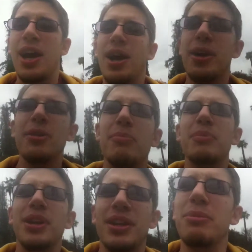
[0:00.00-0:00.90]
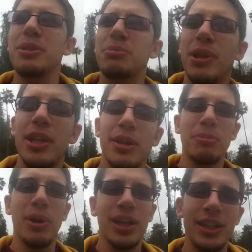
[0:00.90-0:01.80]
When I was playing the
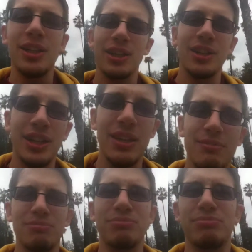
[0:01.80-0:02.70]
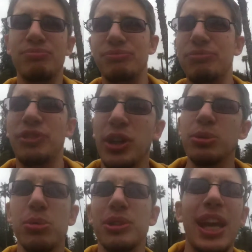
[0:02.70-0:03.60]
mine
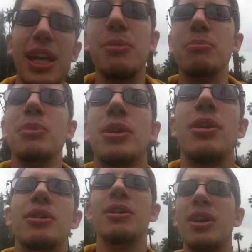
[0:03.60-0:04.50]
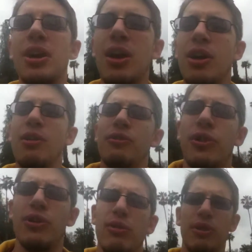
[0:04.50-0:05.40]
field game for